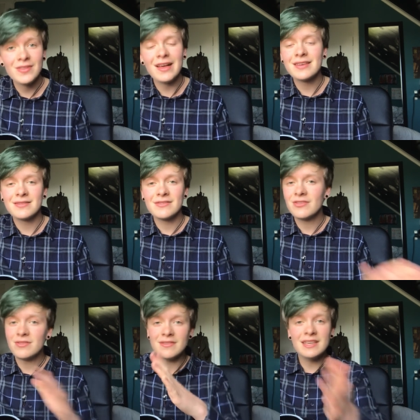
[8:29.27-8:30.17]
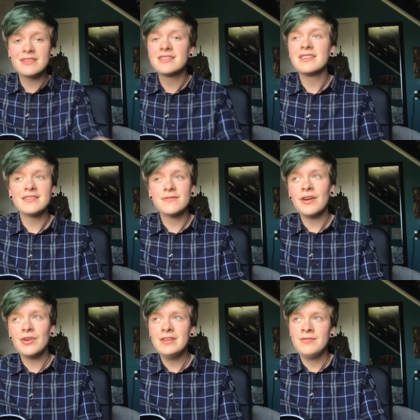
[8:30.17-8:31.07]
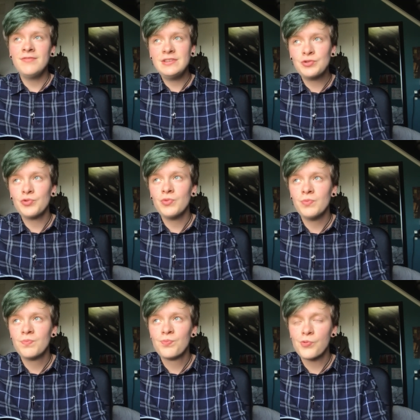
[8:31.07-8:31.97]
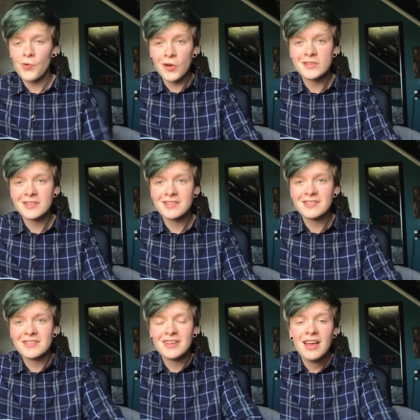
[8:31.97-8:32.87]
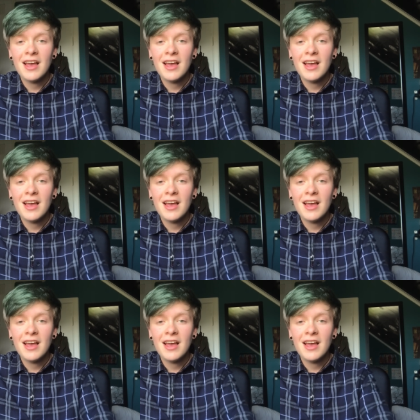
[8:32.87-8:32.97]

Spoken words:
Like, it's a very individual process.